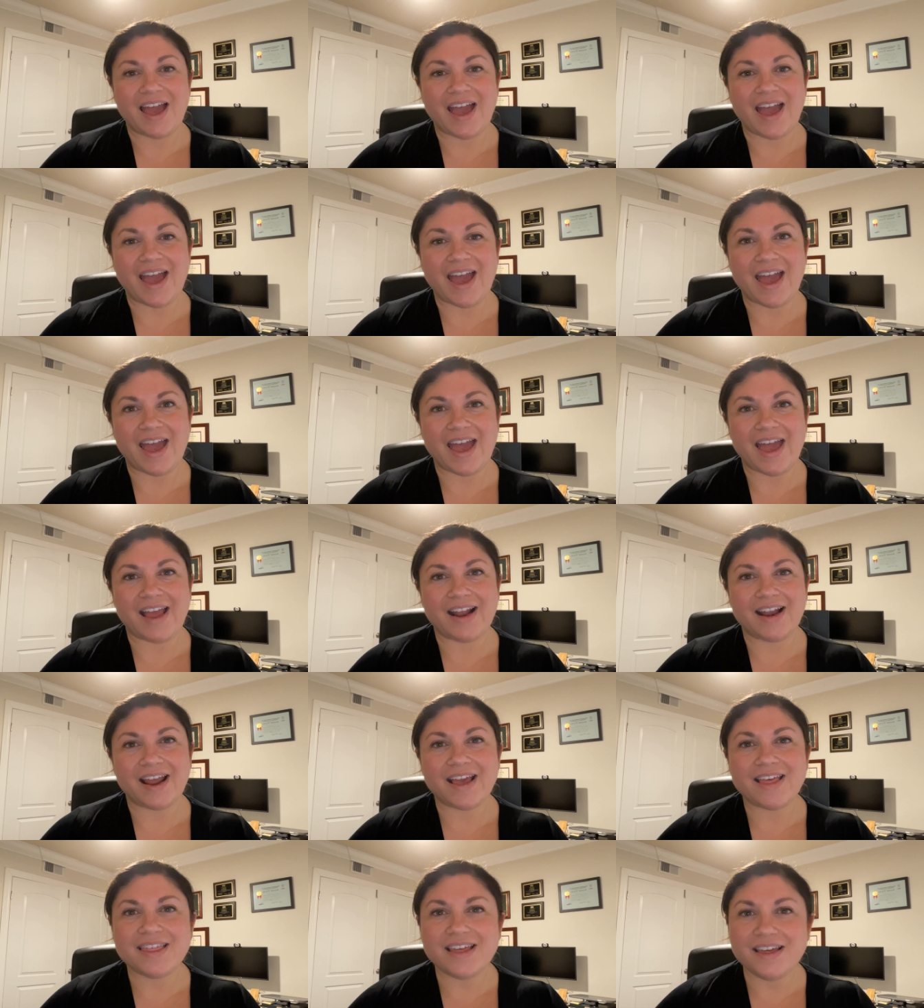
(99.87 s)
And
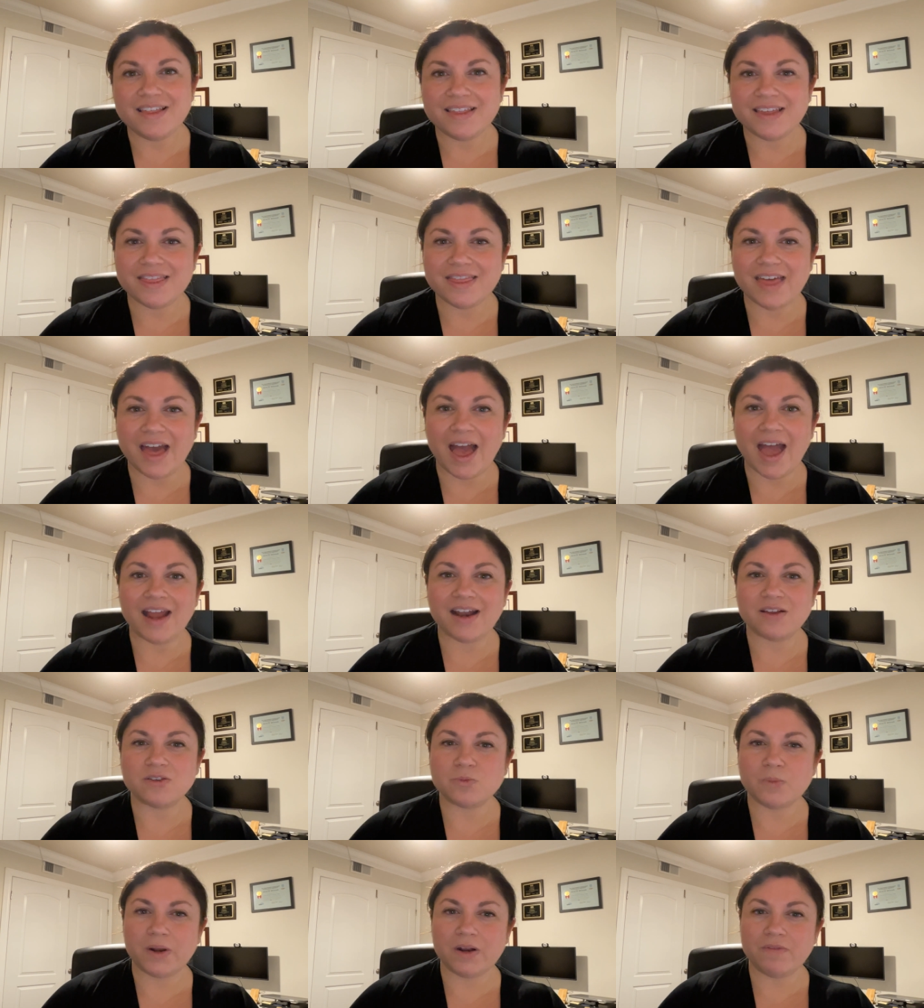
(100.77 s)
I think that that
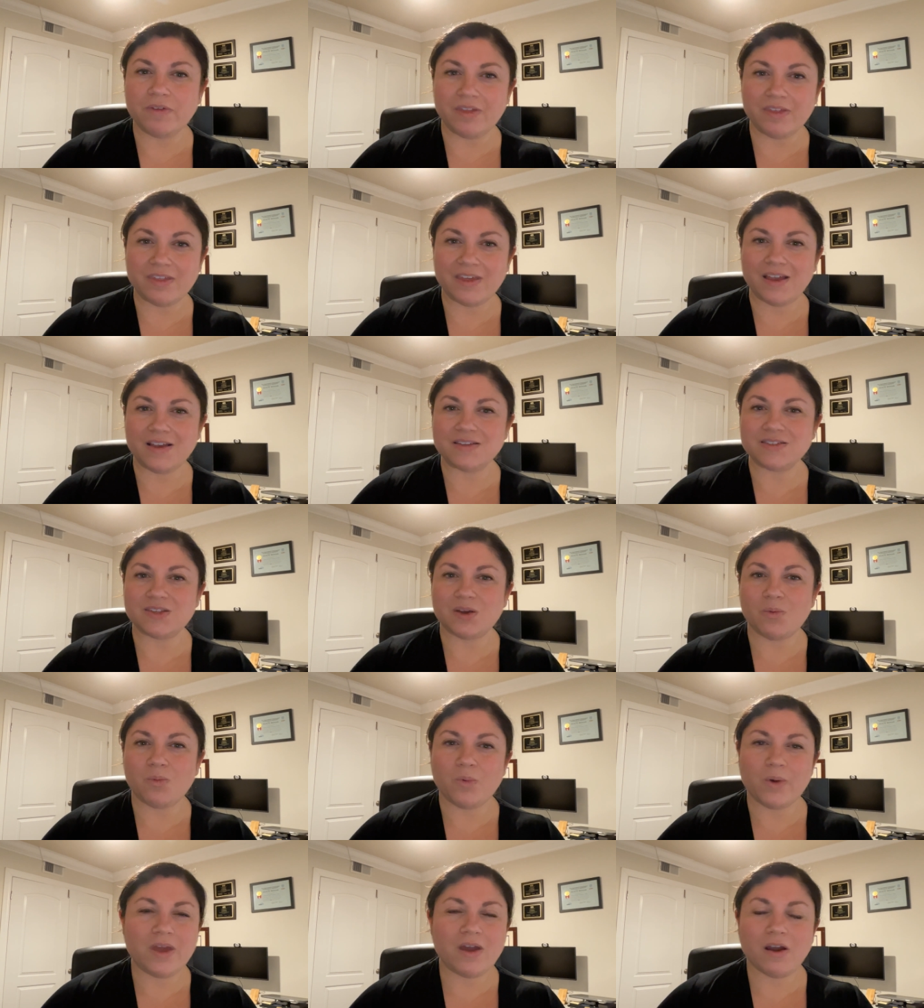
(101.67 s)
is one of the things
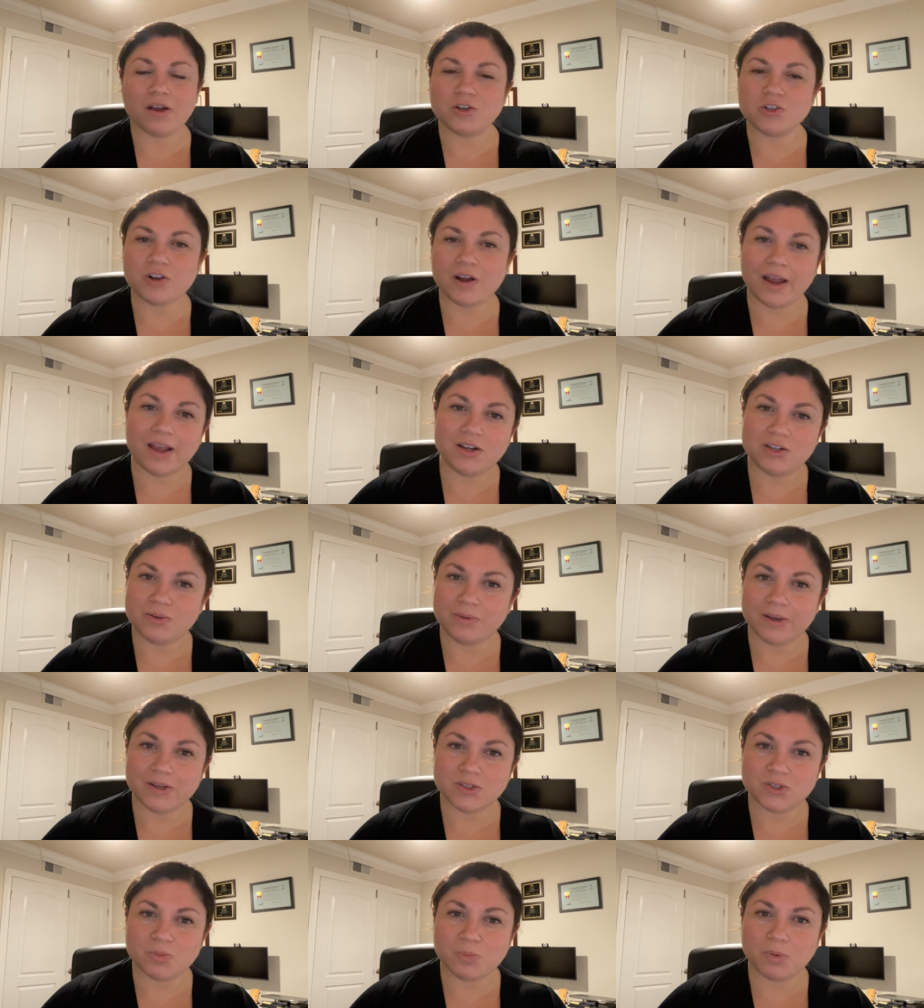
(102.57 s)
that we are trying to
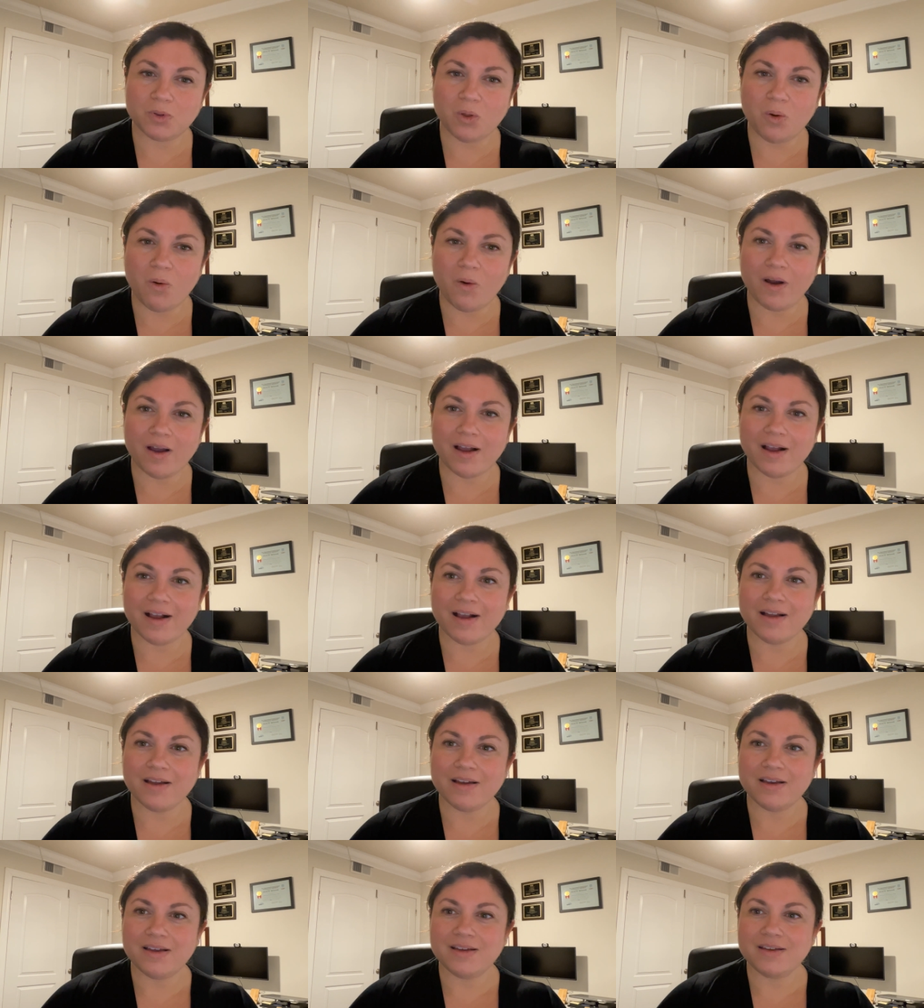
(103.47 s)
explore
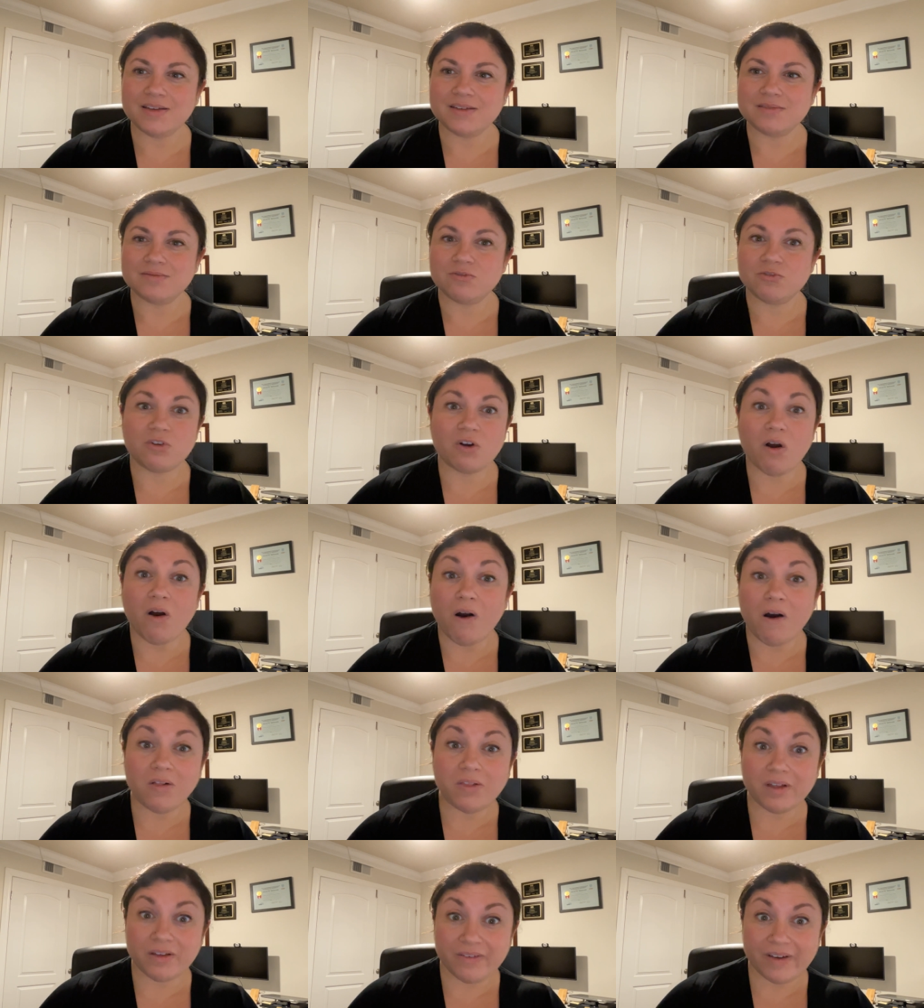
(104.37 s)
for
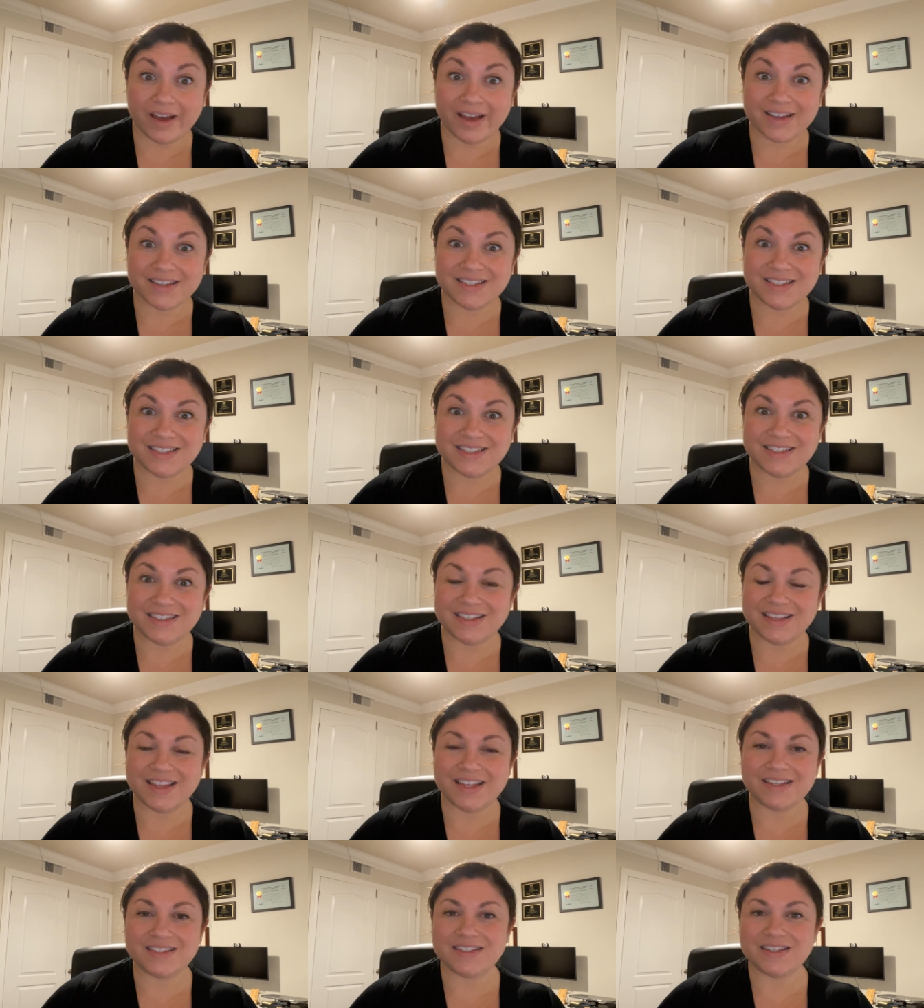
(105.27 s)
all of us
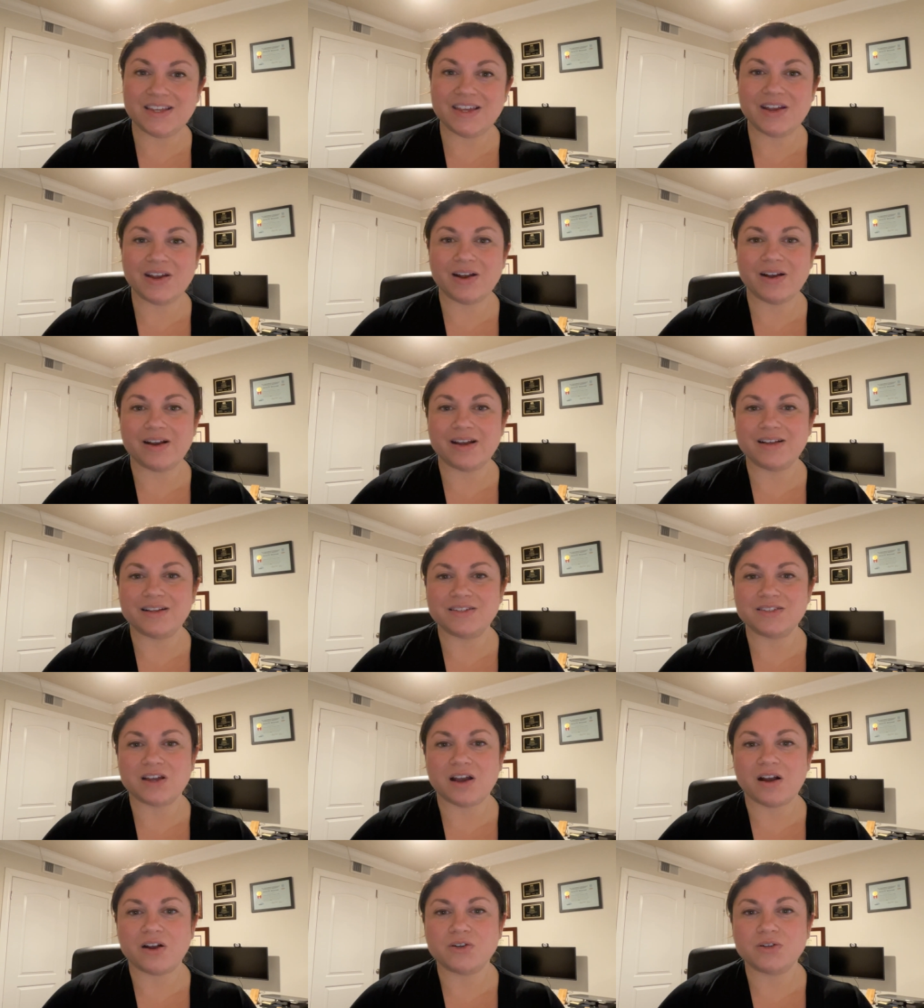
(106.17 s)
this year is
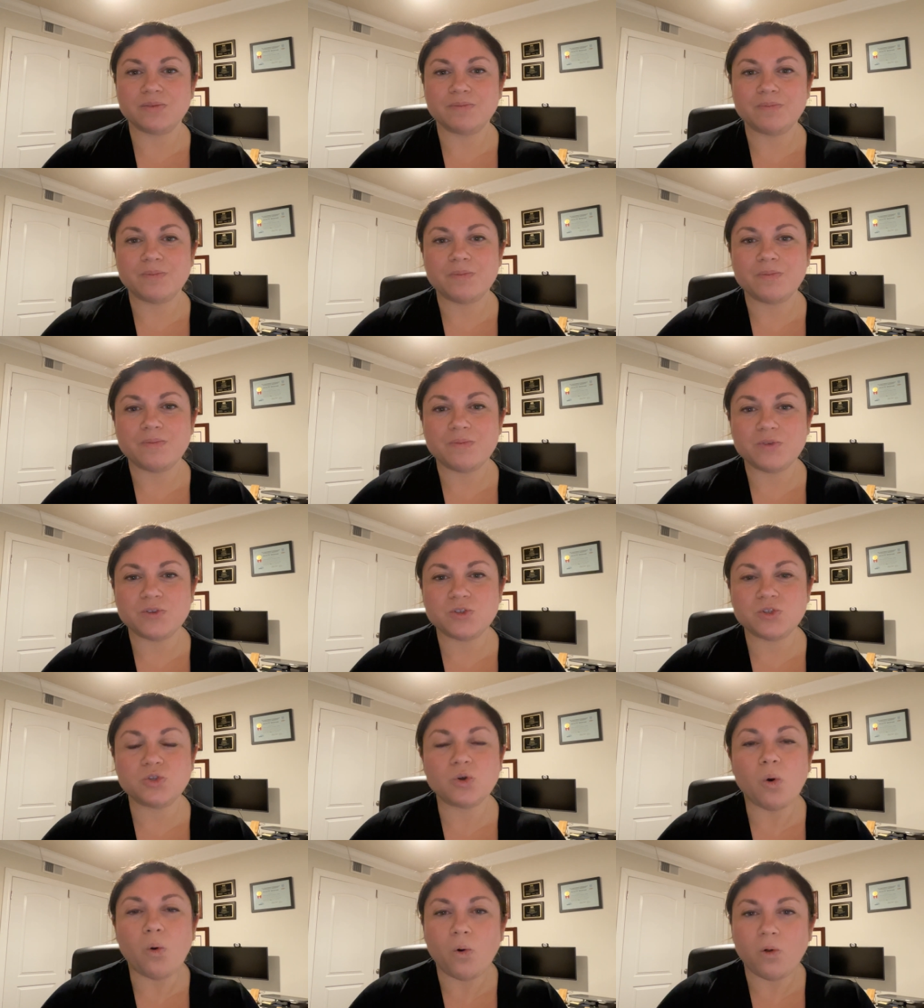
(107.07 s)
our
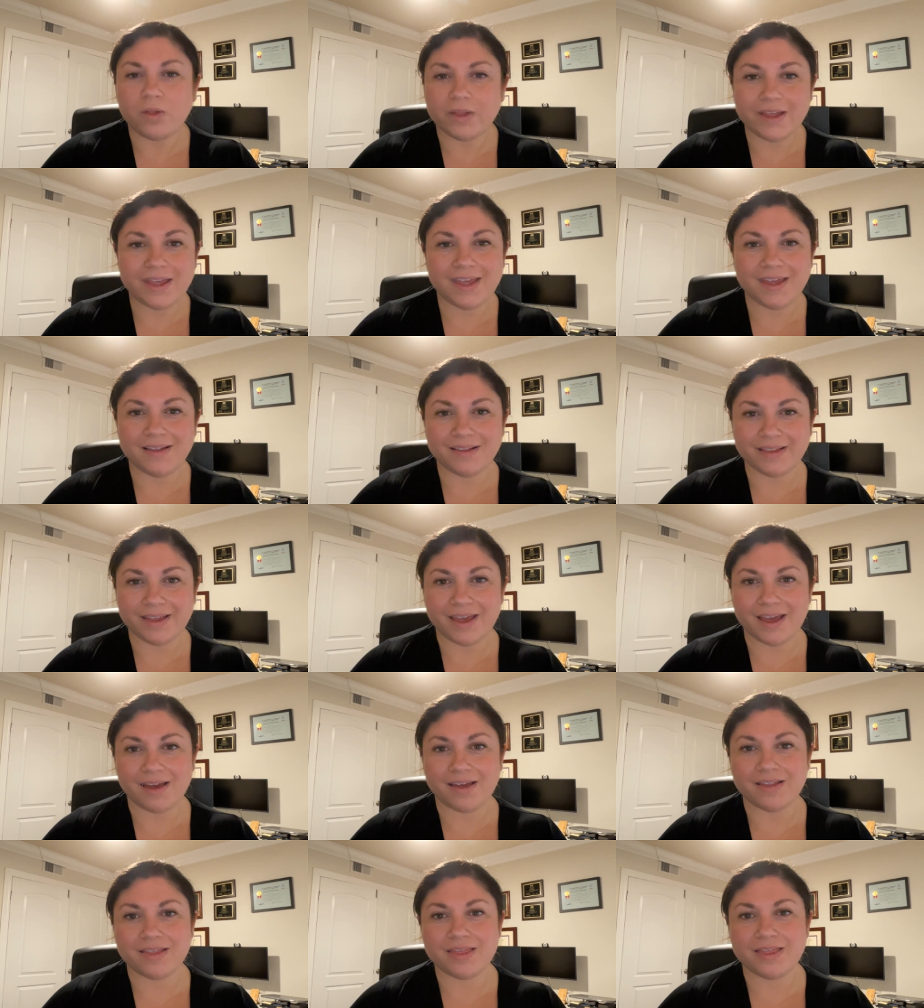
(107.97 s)
soul
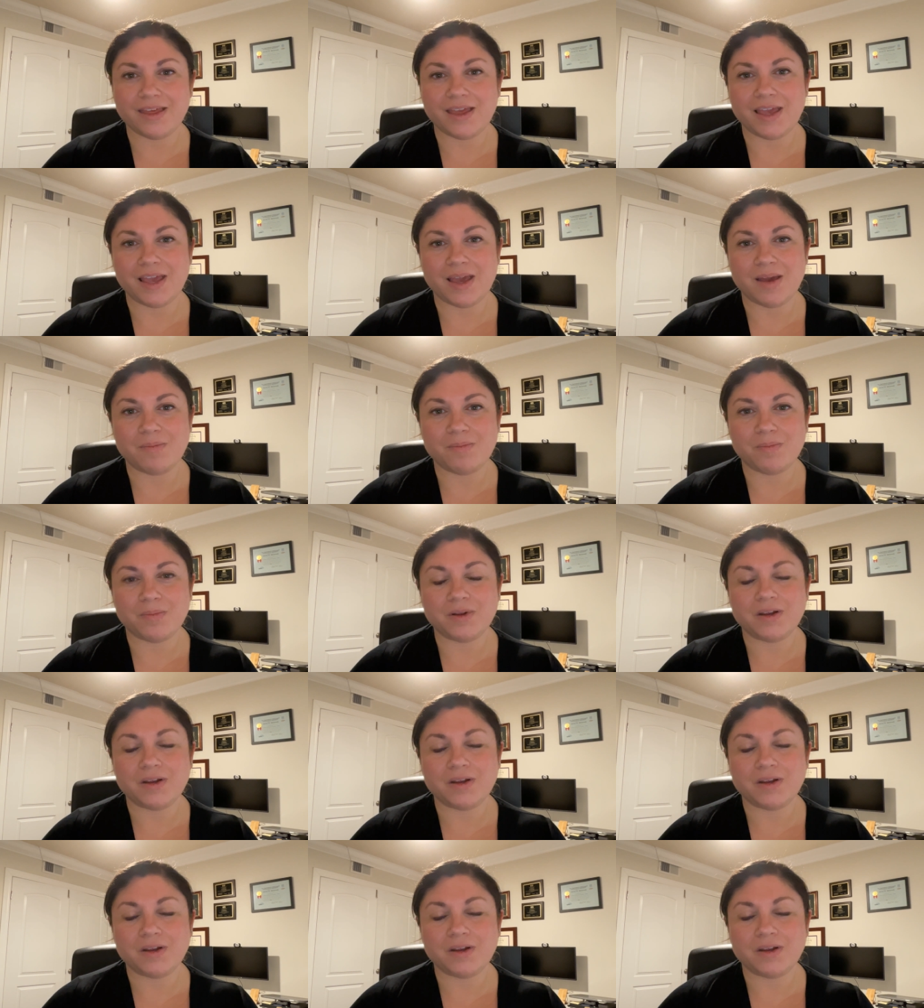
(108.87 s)
healing theme.